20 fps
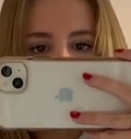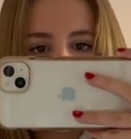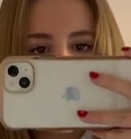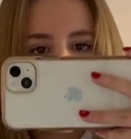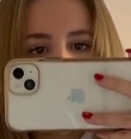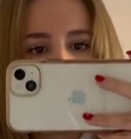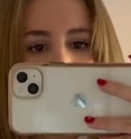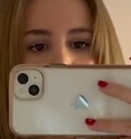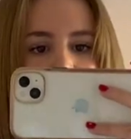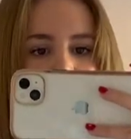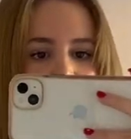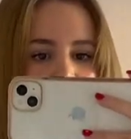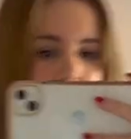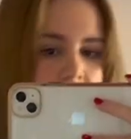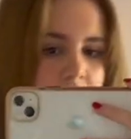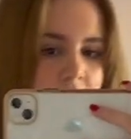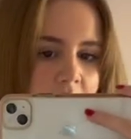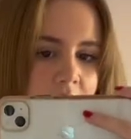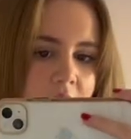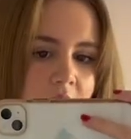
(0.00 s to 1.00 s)
I
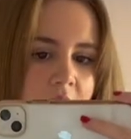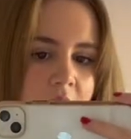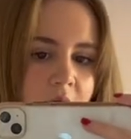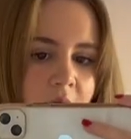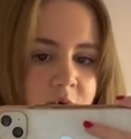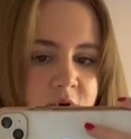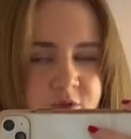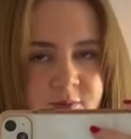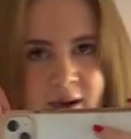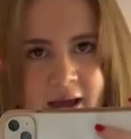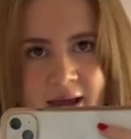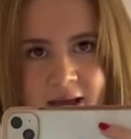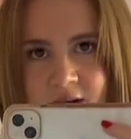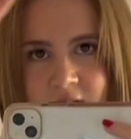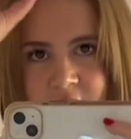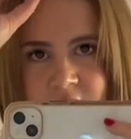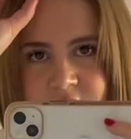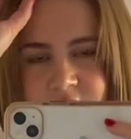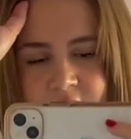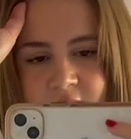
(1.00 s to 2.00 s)
washed my hair
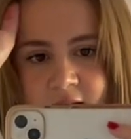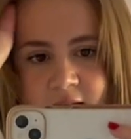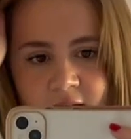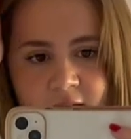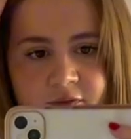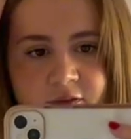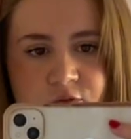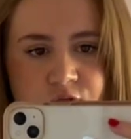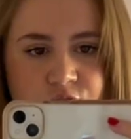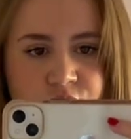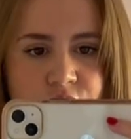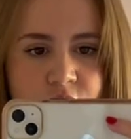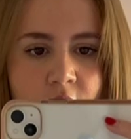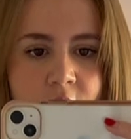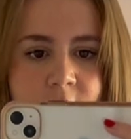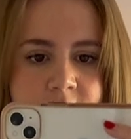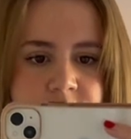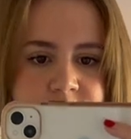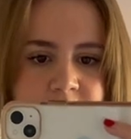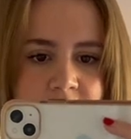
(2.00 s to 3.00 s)
last night and I feel so
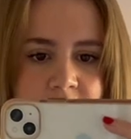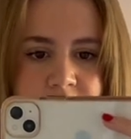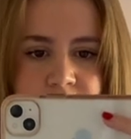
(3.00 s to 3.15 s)
much better